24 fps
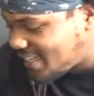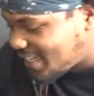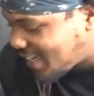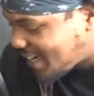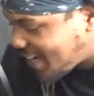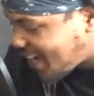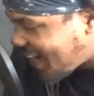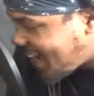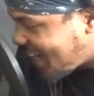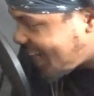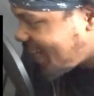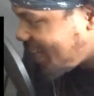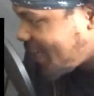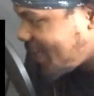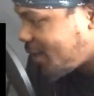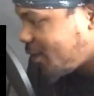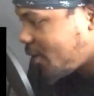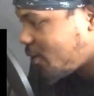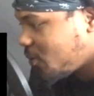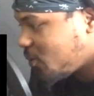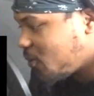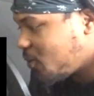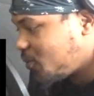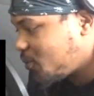
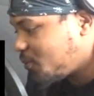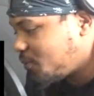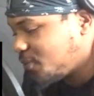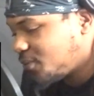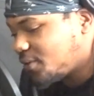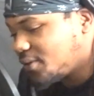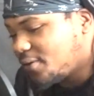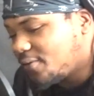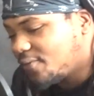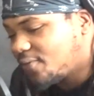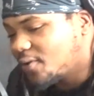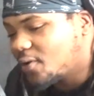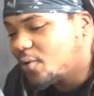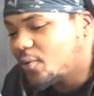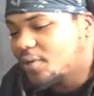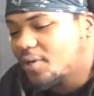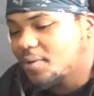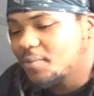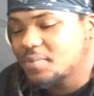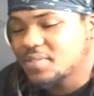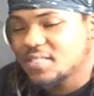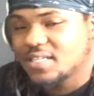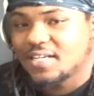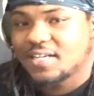audio. You feel what I'm
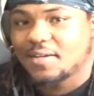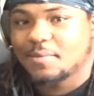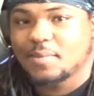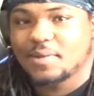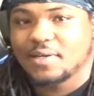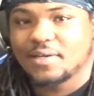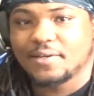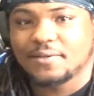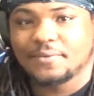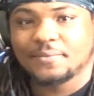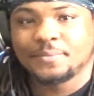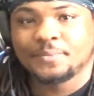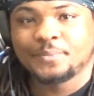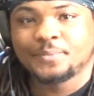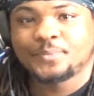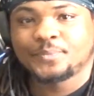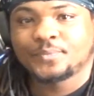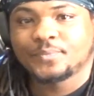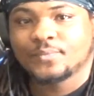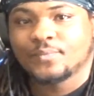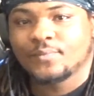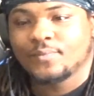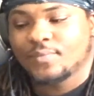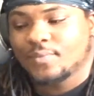saying, man?
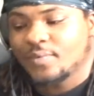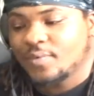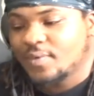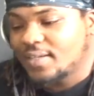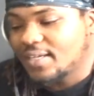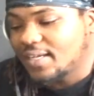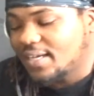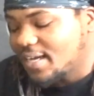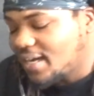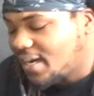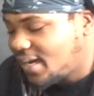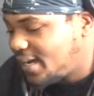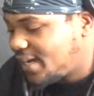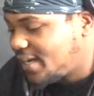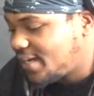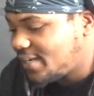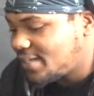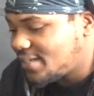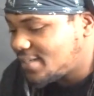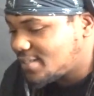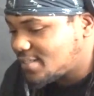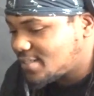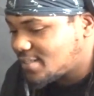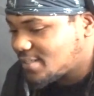
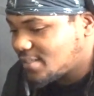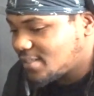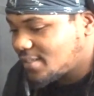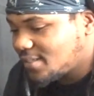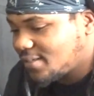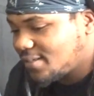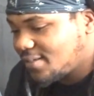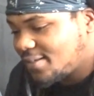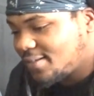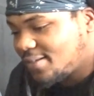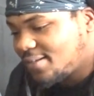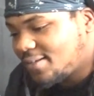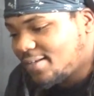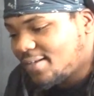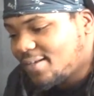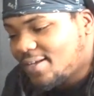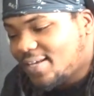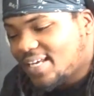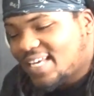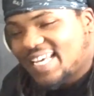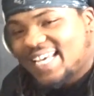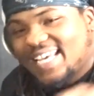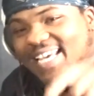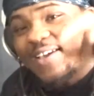Guys,
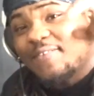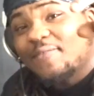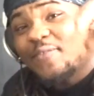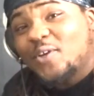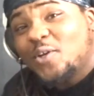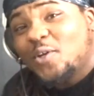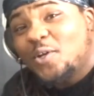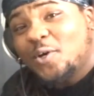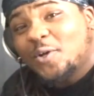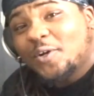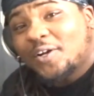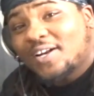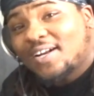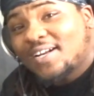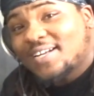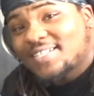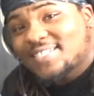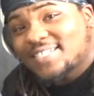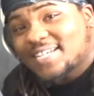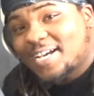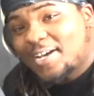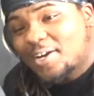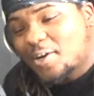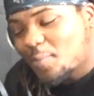if you're new to the
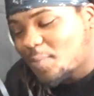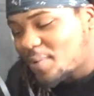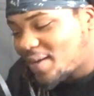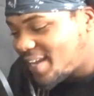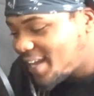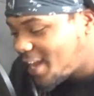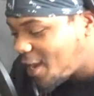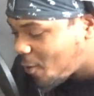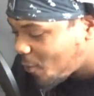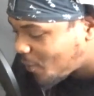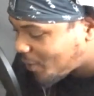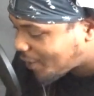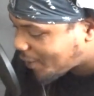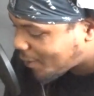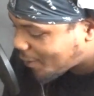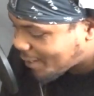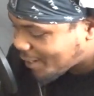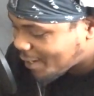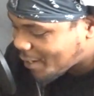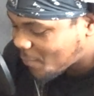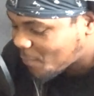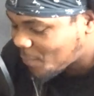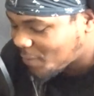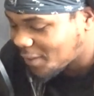channel, man, y'all want to go
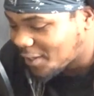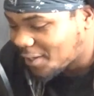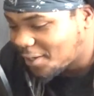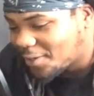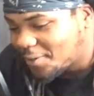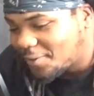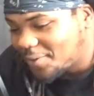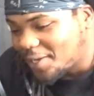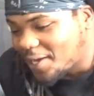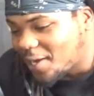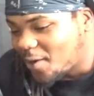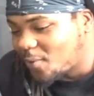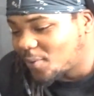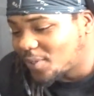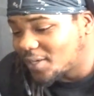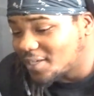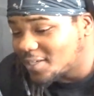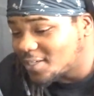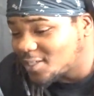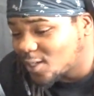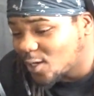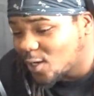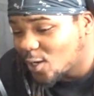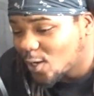down below. Y'all want to
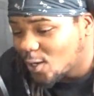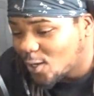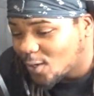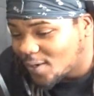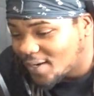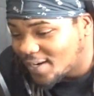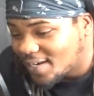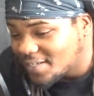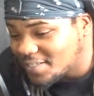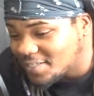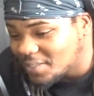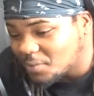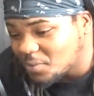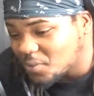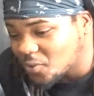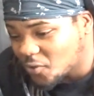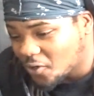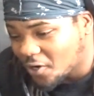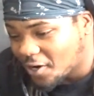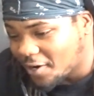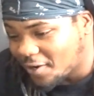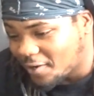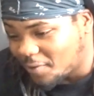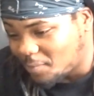turn that
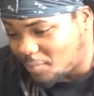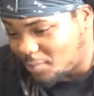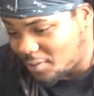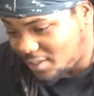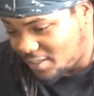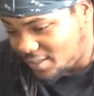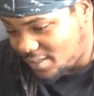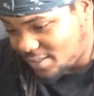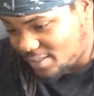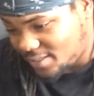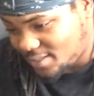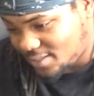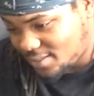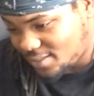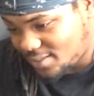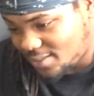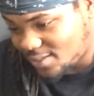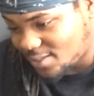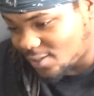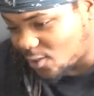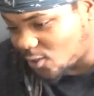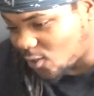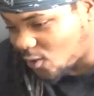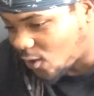subscribe button
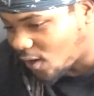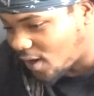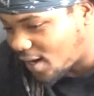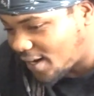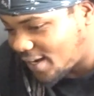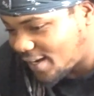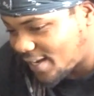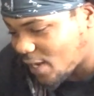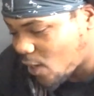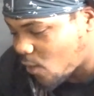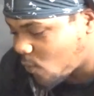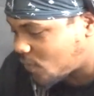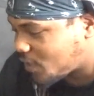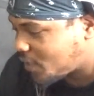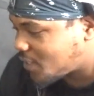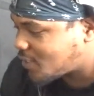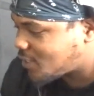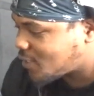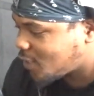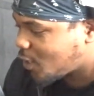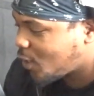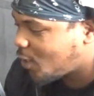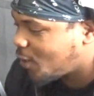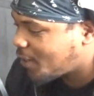gray. Y'all want to
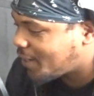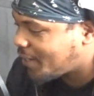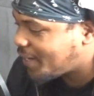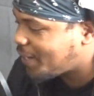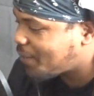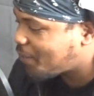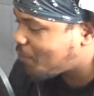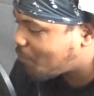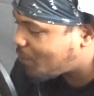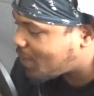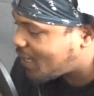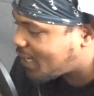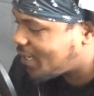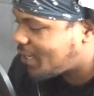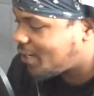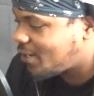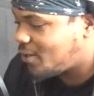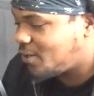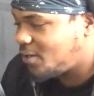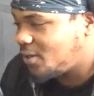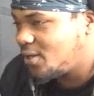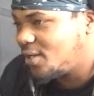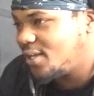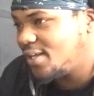turn that bell
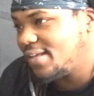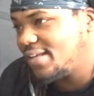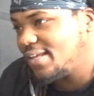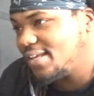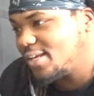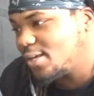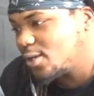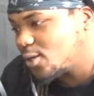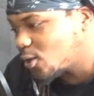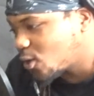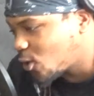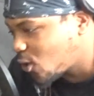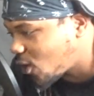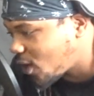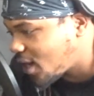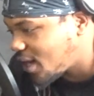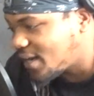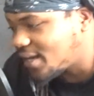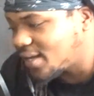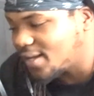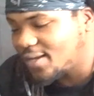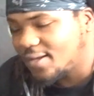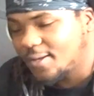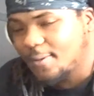
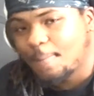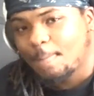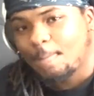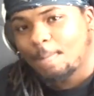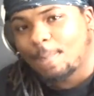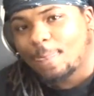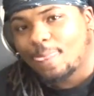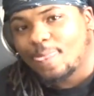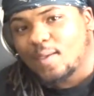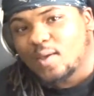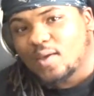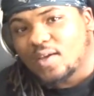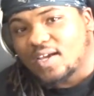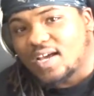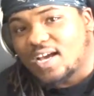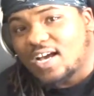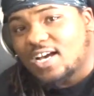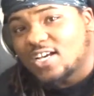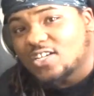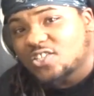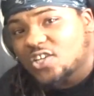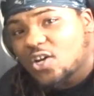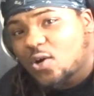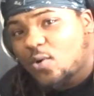gray. Guys,
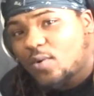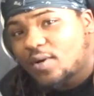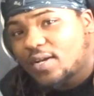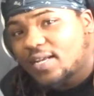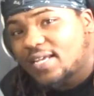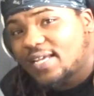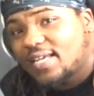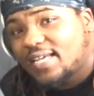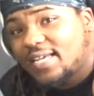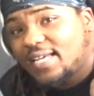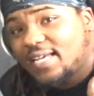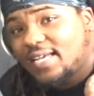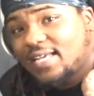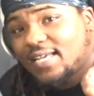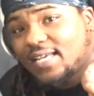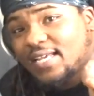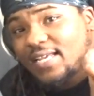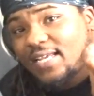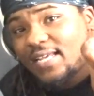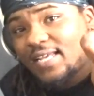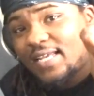y'all want to get